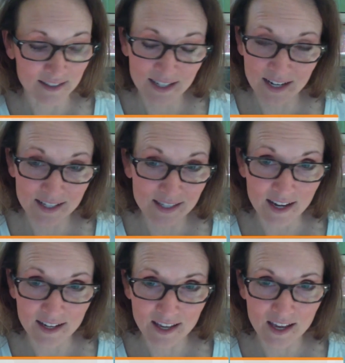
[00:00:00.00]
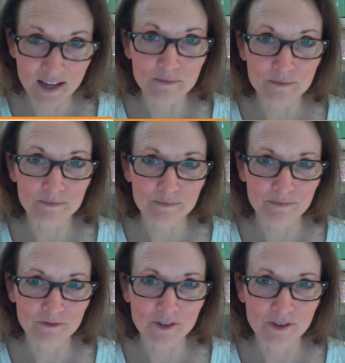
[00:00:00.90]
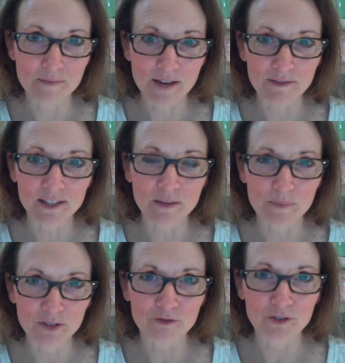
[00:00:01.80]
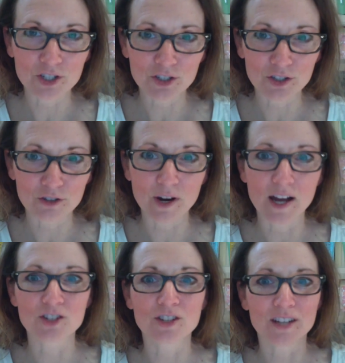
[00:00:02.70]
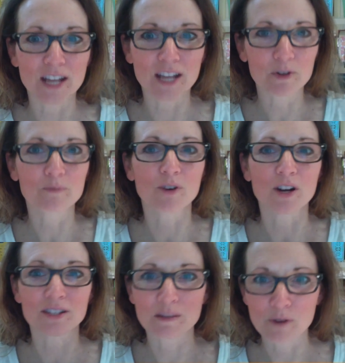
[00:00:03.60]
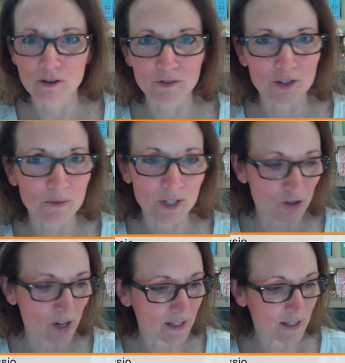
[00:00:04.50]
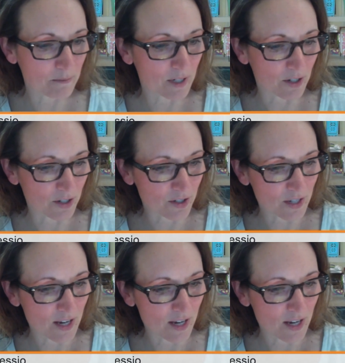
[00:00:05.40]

like I said, it came from. I've got the beer fridge in the garage. The neighbor brought some over. We traded some beers,